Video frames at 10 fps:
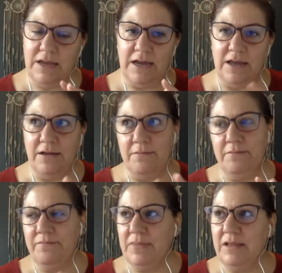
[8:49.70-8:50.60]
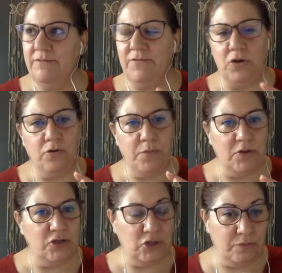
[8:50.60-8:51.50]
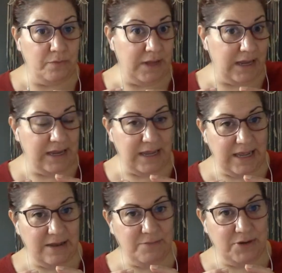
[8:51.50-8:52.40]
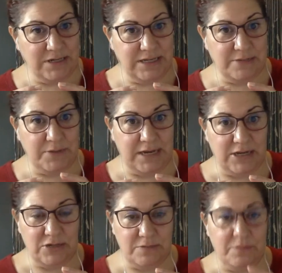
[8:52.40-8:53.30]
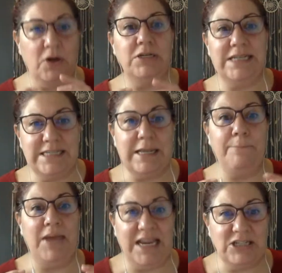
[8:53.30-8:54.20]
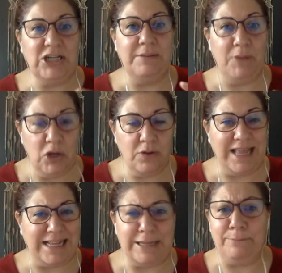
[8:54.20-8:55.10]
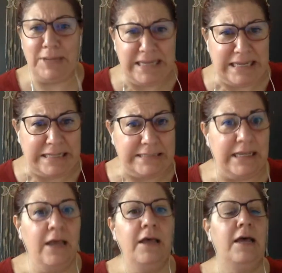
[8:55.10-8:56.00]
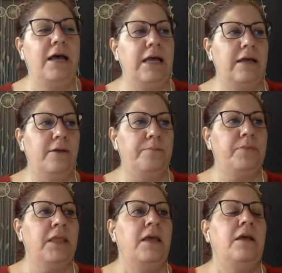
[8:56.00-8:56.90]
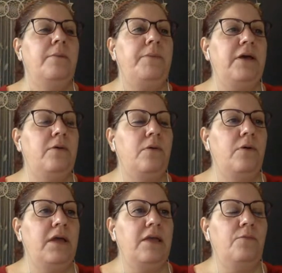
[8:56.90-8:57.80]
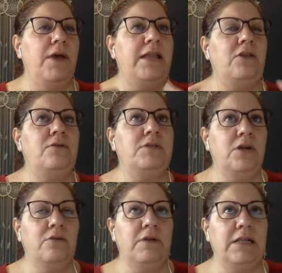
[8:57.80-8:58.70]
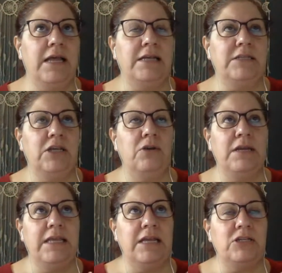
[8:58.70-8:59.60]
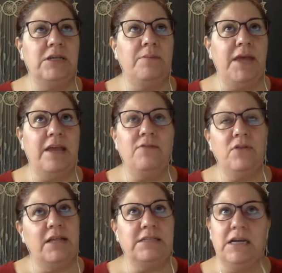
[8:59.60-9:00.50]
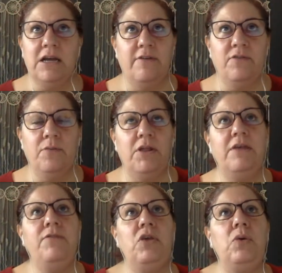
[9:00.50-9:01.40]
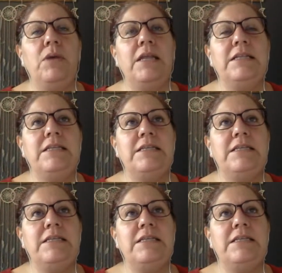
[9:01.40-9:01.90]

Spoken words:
um, vulnerable to being in participation mode. Lots of P's. Um, but when you start realizing you're engaging in behavior that's not comfortable, if you can